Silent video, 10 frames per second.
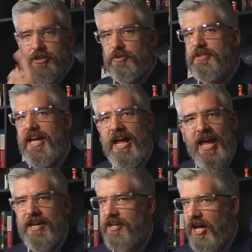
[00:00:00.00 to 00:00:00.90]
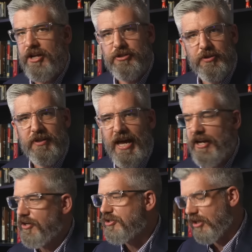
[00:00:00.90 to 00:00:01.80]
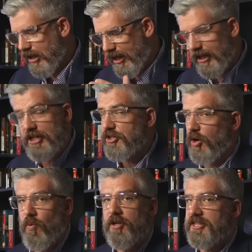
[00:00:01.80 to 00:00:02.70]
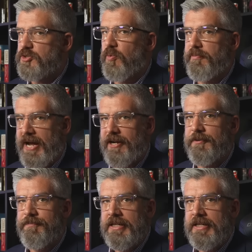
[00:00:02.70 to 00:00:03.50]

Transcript: You cannot do that. He's going to want this one back.